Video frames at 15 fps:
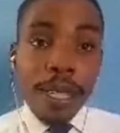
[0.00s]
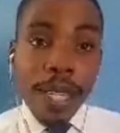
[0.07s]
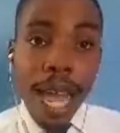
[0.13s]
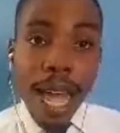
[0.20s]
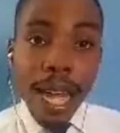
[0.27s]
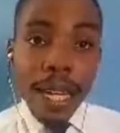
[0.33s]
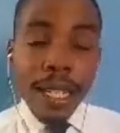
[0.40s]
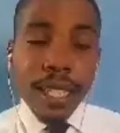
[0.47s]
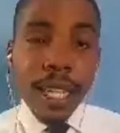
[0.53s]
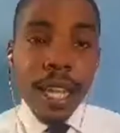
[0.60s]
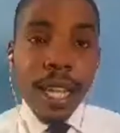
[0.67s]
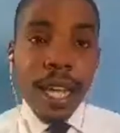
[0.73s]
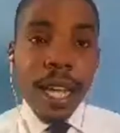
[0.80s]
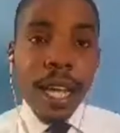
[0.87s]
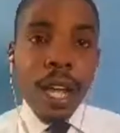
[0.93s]
sacked.
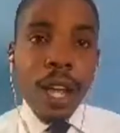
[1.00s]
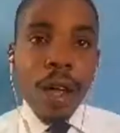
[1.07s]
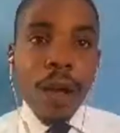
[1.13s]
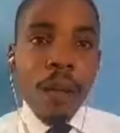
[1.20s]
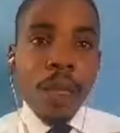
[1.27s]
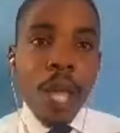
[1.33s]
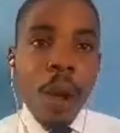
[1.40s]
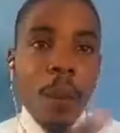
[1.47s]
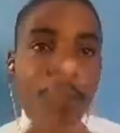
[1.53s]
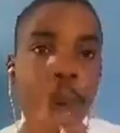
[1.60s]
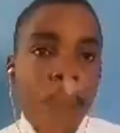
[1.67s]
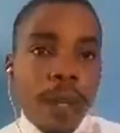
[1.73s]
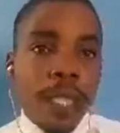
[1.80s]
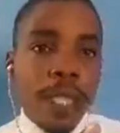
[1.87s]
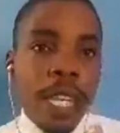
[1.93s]

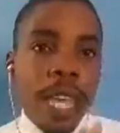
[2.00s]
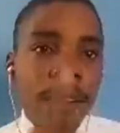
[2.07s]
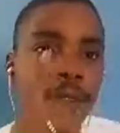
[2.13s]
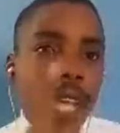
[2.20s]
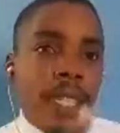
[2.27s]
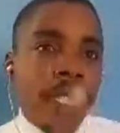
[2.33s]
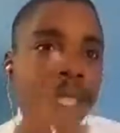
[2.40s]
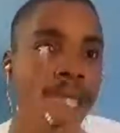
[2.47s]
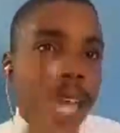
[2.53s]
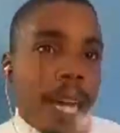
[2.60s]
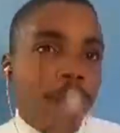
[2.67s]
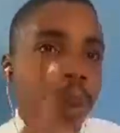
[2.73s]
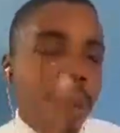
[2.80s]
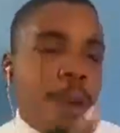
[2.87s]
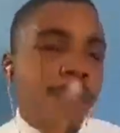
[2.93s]
But if they
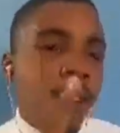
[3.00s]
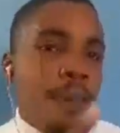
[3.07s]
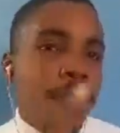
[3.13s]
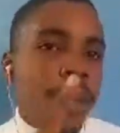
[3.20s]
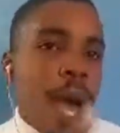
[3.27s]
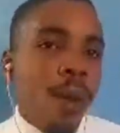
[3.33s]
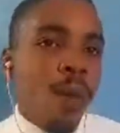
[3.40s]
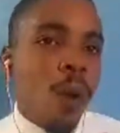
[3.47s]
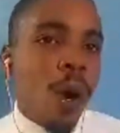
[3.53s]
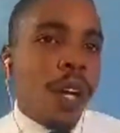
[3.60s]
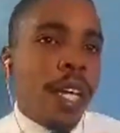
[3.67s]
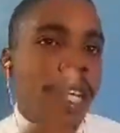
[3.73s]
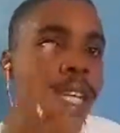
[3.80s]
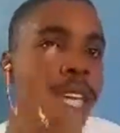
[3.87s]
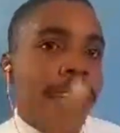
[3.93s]
sack people from their
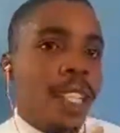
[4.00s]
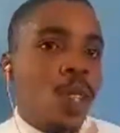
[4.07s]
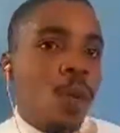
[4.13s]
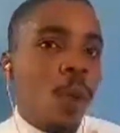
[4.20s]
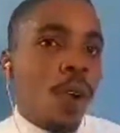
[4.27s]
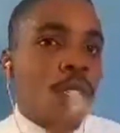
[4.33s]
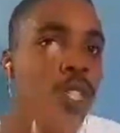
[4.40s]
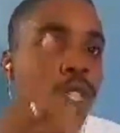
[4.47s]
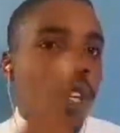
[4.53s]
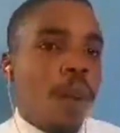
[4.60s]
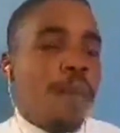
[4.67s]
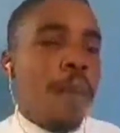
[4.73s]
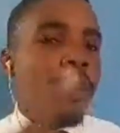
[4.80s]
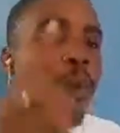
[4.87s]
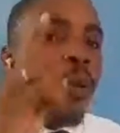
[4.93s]
work, guess what?
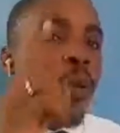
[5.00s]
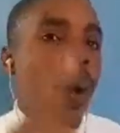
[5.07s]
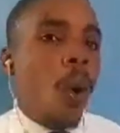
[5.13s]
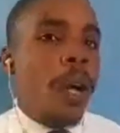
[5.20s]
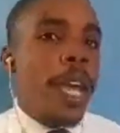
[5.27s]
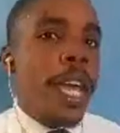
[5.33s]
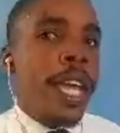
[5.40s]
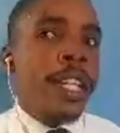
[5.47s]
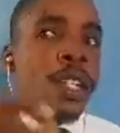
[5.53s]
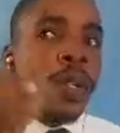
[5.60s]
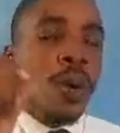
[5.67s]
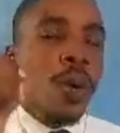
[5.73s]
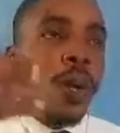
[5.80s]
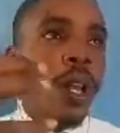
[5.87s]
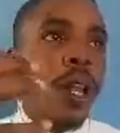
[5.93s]
Some people go
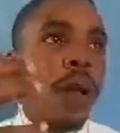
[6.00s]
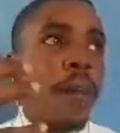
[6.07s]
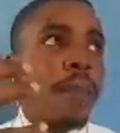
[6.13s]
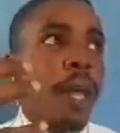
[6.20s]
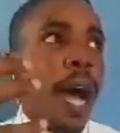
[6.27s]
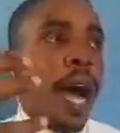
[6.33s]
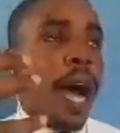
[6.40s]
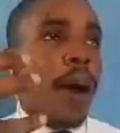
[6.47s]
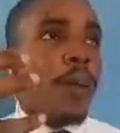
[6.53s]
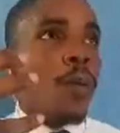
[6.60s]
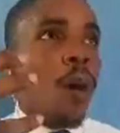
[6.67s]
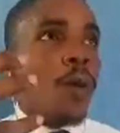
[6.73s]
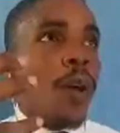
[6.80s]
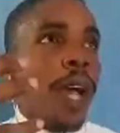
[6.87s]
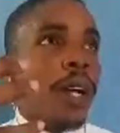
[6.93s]
into
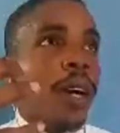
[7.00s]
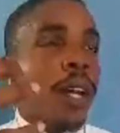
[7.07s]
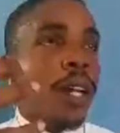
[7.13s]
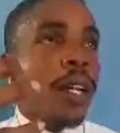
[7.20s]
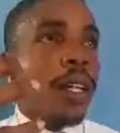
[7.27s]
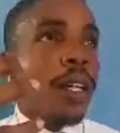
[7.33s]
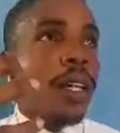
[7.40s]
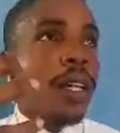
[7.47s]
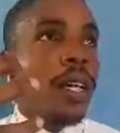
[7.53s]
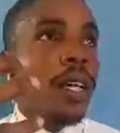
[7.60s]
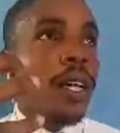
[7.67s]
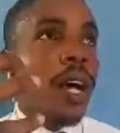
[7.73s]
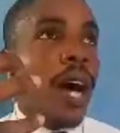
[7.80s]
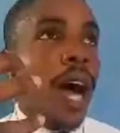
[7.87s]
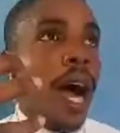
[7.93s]
what do I call it?
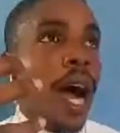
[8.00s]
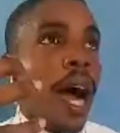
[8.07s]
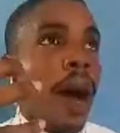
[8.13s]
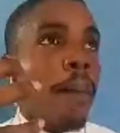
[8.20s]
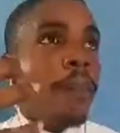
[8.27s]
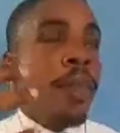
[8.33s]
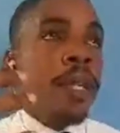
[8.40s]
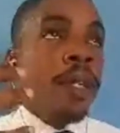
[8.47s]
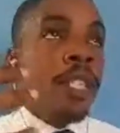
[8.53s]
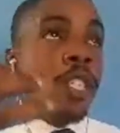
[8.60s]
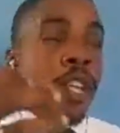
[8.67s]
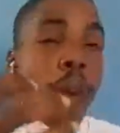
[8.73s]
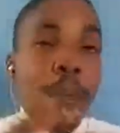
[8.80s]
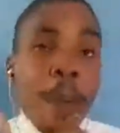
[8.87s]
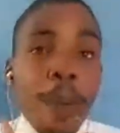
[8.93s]

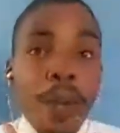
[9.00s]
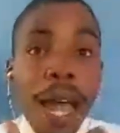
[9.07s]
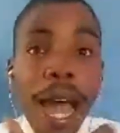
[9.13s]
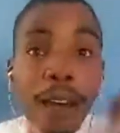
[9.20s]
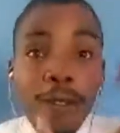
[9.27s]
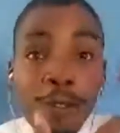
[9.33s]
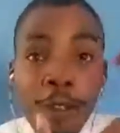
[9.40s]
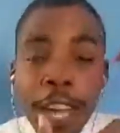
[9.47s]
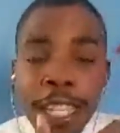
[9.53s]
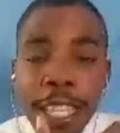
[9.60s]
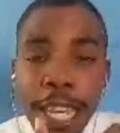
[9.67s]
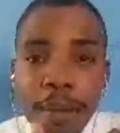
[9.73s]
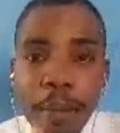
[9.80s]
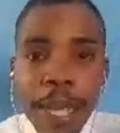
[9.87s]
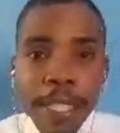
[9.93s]
Some people are
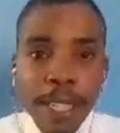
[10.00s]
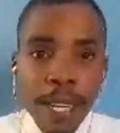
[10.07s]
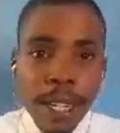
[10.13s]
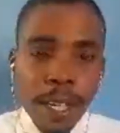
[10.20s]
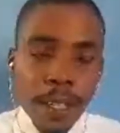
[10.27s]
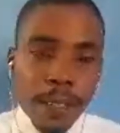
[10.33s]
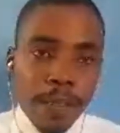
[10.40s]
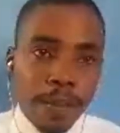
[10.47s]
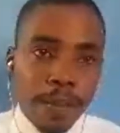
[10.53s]
affected mentally.